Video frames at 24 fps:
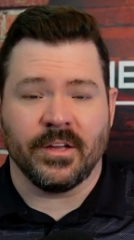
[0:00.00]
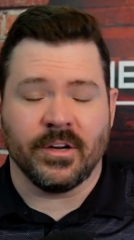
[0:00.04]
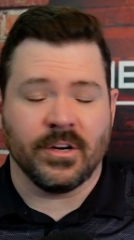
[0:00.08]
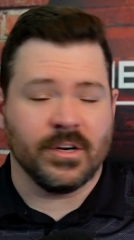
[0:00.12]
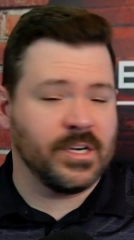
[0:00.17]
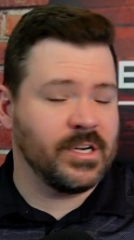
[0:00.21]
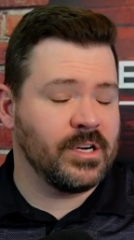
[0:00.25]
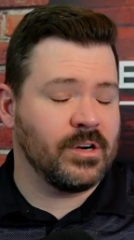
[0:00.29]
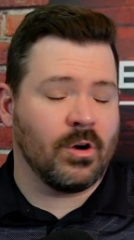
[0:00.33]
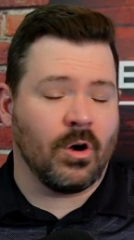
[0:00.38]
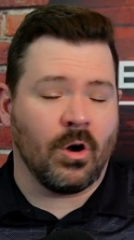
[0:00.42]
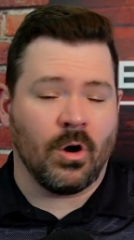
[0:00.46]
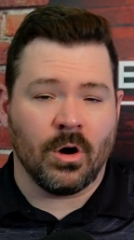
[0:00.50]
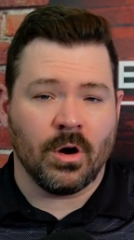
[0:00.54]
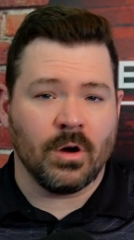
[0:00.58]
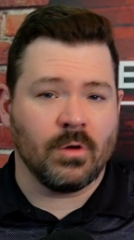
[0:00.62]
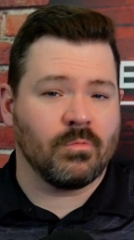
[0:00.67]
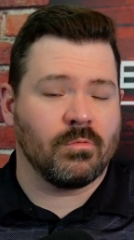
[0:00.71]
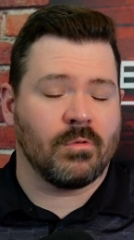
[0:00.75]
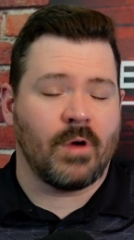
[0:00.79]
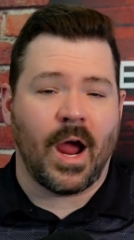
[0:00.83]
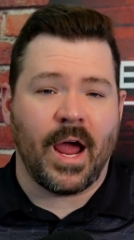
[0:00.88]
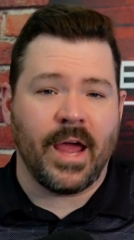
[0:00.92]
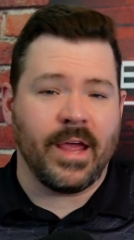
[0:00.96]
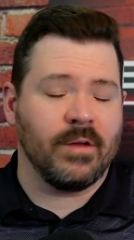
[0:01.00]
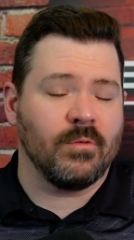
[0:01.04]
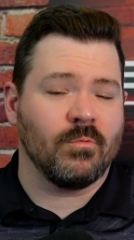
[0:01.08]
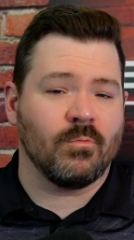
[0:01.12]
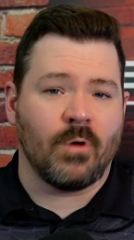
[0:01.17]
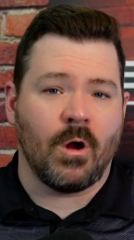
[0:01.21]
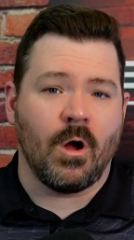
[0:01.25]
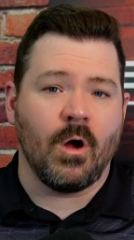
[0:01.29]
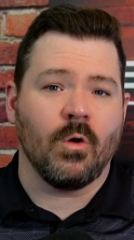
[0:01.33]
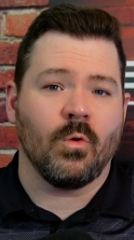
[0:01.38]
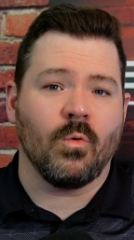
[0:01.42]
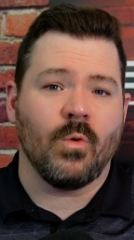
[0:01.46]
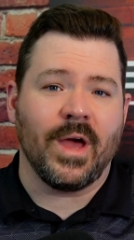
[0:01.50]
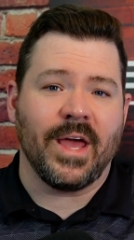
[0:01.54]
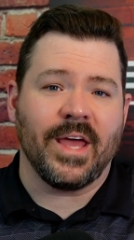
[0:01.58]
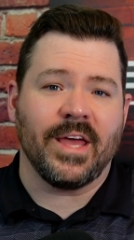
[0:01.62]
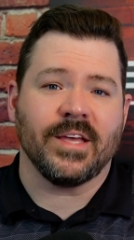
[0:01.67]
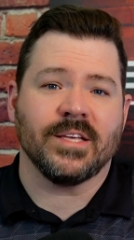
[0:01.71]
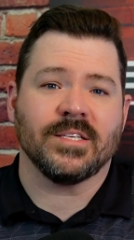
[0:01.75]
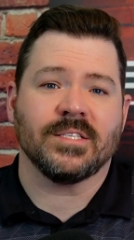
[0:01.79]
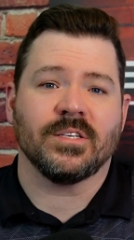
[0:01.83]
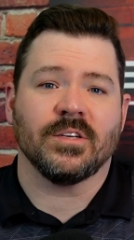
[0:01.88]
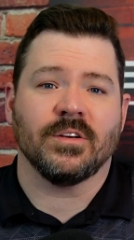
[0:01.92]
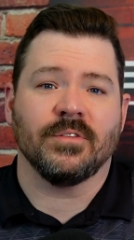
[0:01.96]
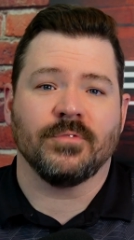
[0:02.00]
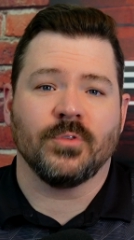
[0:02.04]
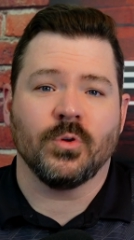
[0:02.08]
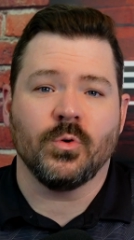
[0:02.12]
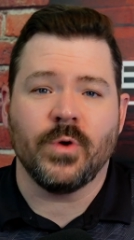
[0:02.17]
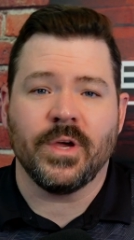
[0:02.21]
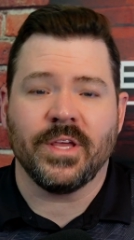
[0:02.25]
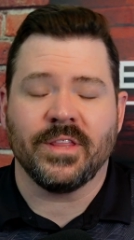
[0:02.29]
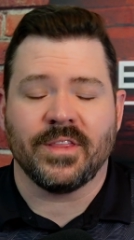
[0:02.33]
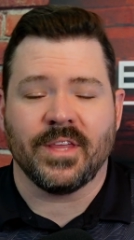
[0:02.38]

There are right and wrong ways of doing